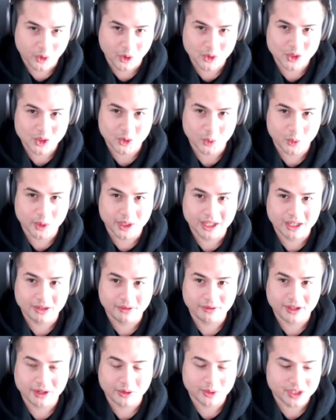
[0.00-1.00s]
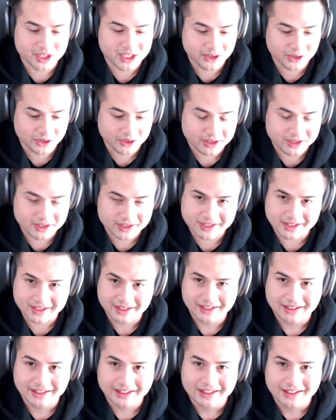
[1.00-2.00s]
Also, we give guarantee on this.
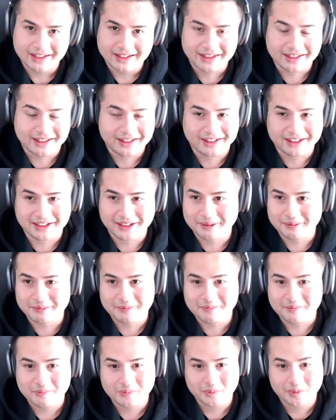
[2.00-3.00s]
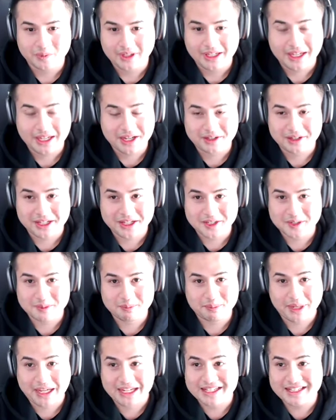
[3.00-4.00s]
Um, yeah, there's
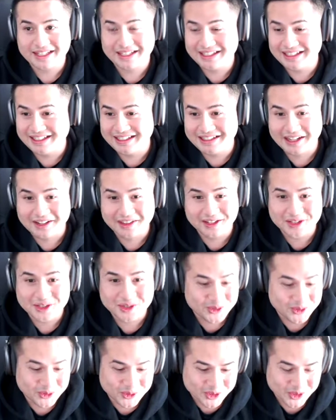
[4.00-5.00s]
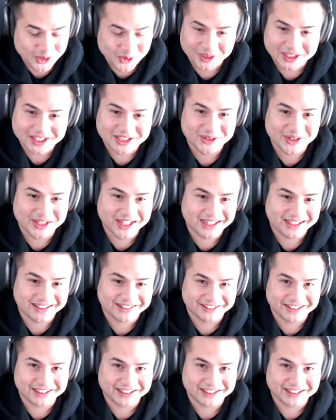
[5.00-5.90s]
basically nothing to lose, only to gain,